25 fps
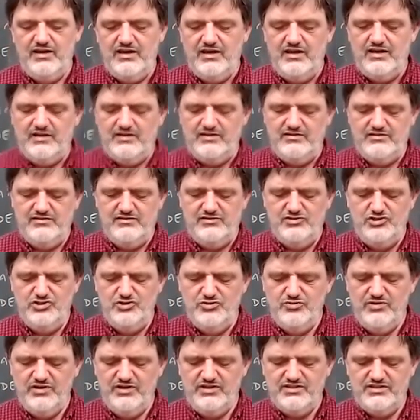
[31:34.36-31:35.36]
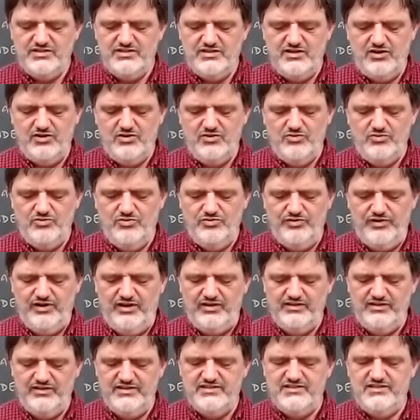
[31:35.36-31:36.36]
And doing so,
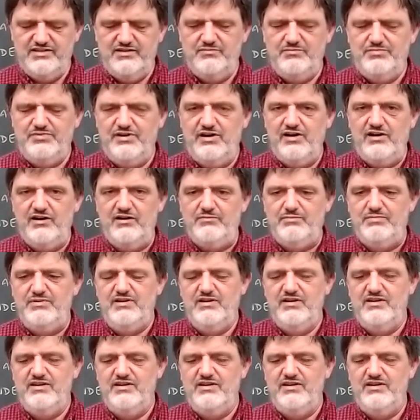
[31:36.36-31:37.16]
at least in part,